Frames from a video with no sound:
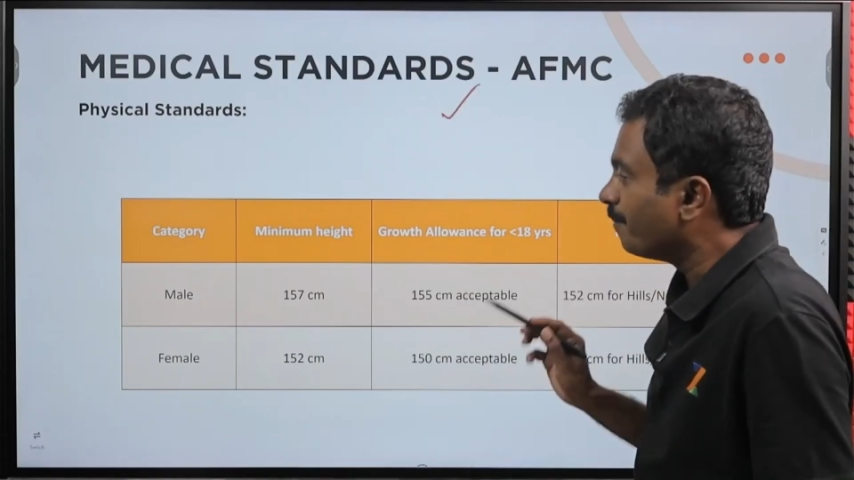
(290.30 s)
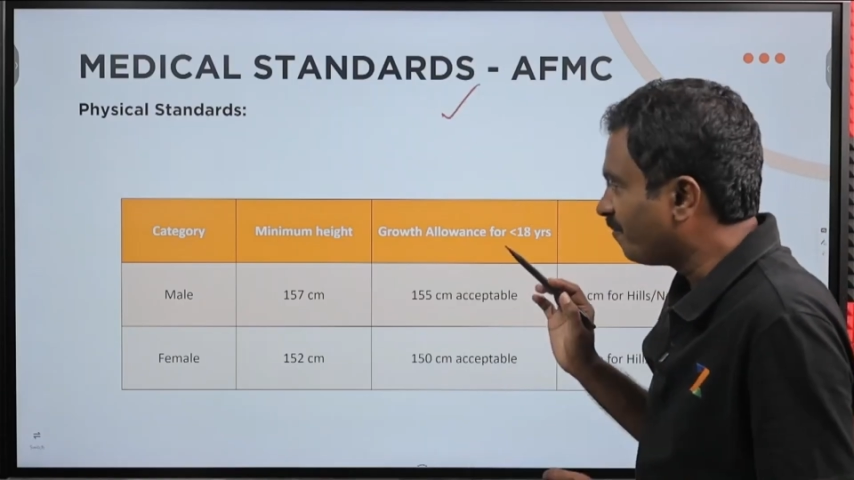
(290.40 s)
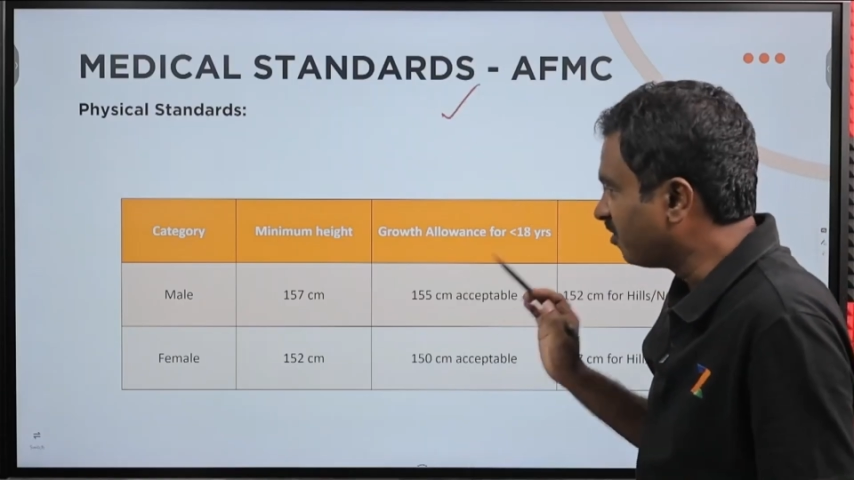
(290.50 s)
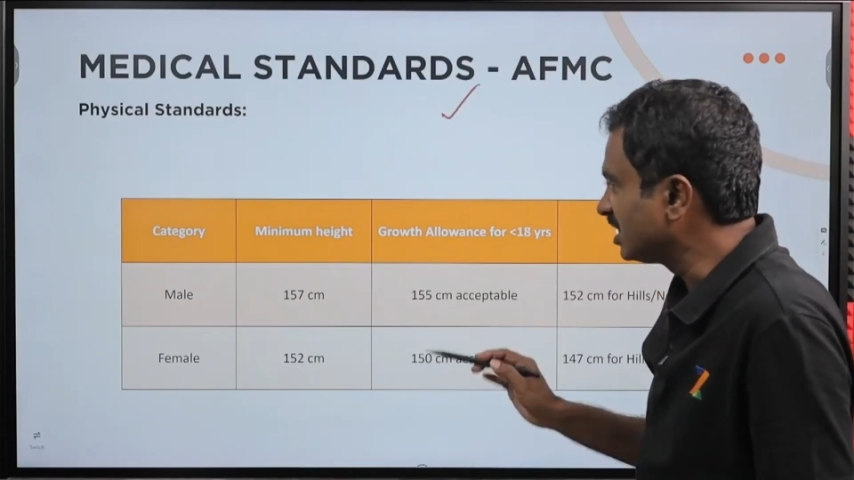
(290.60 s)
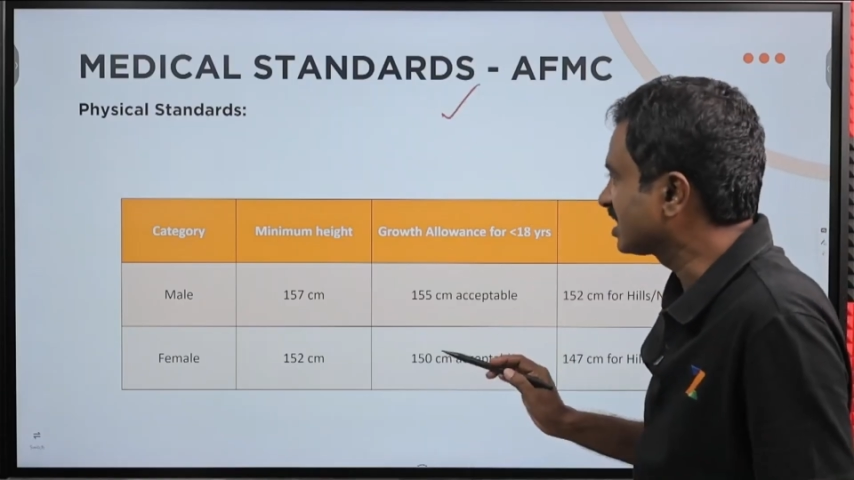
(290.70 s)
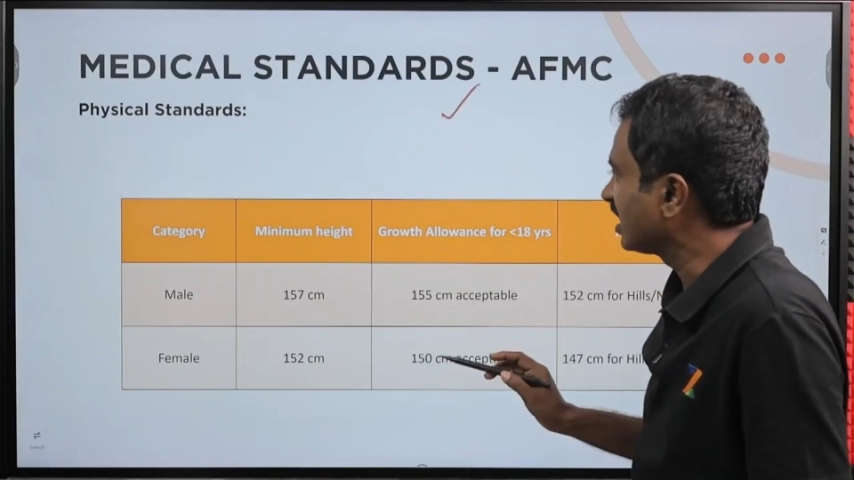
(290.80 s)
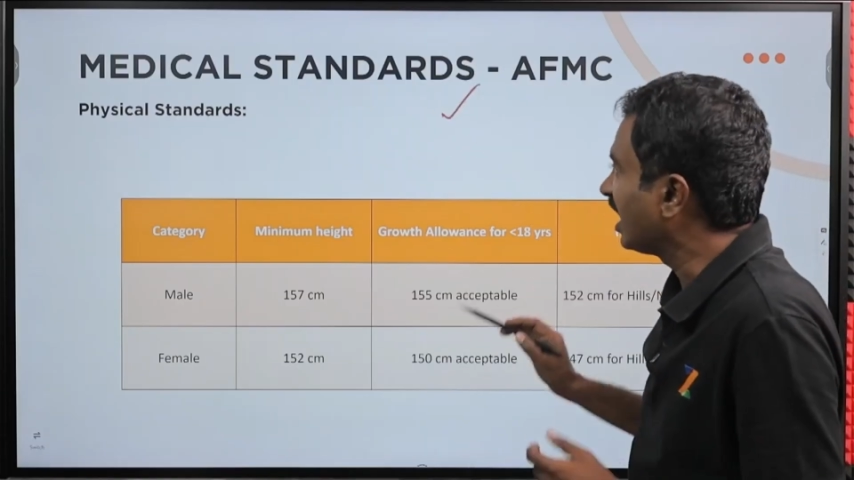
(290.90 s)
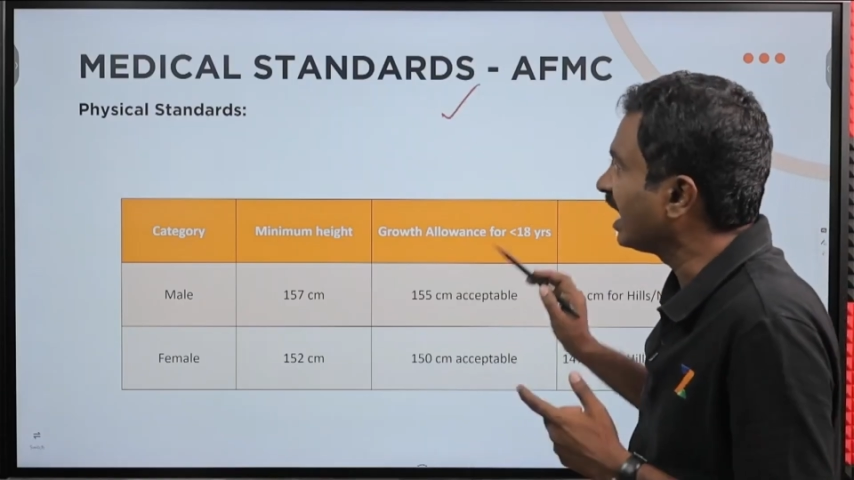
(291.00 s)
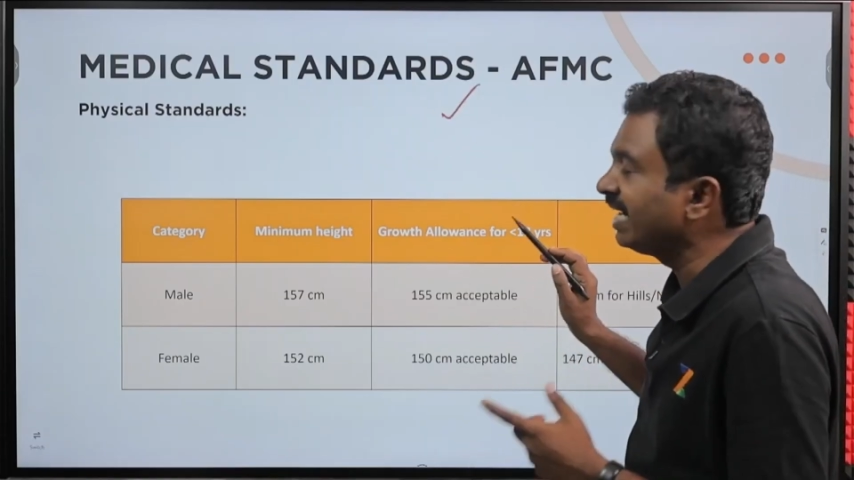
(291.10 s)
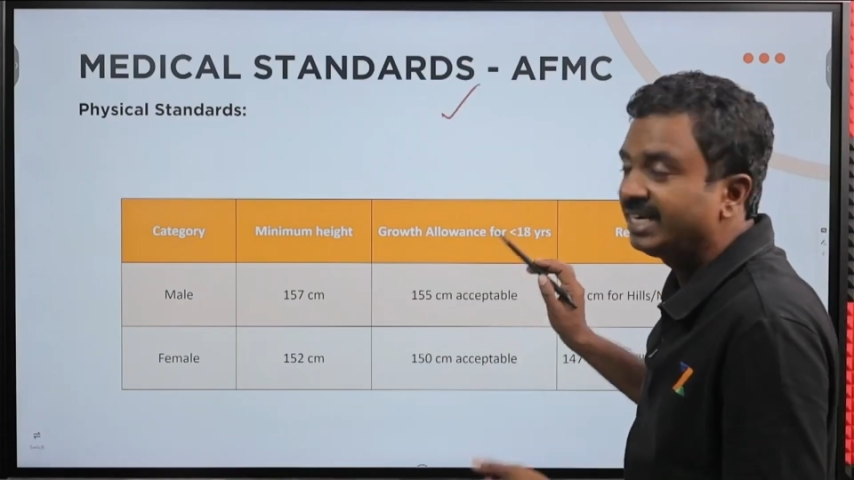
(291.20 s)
First, height